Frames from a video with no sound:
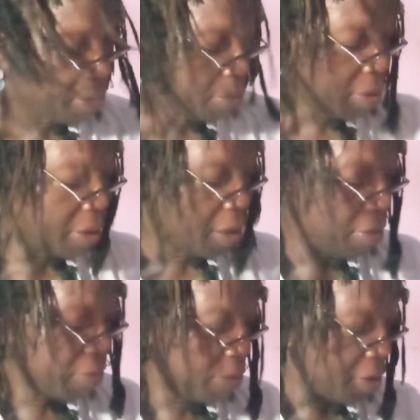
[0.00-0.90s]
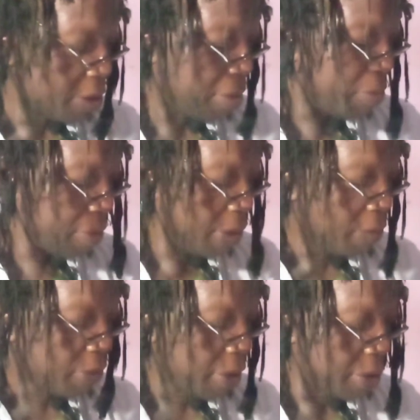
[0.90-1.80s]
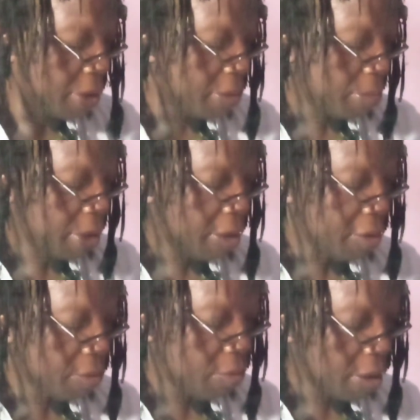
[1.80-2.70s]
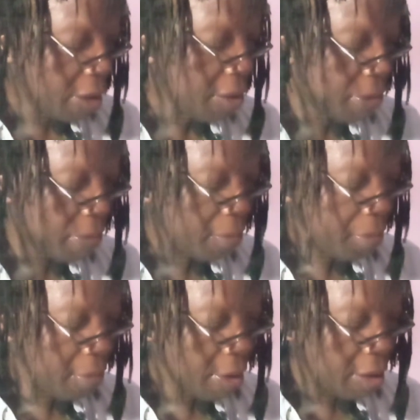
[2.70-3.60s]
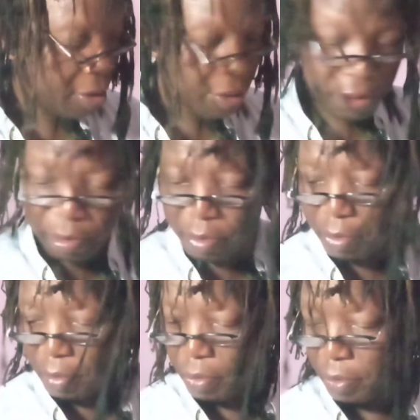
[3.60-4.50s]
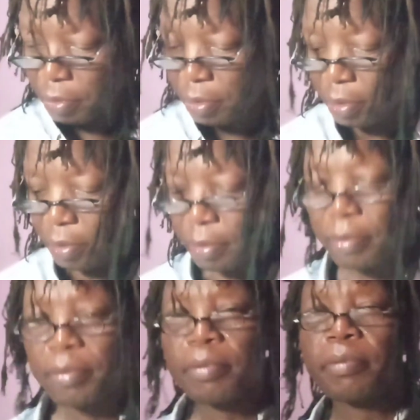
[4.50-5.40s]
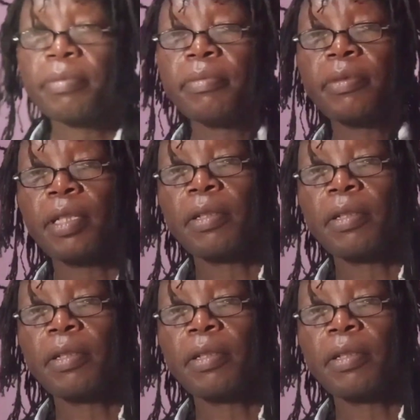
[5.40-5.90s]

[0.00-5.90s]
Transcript: when now, for example, we have 13 minus y is equals to, now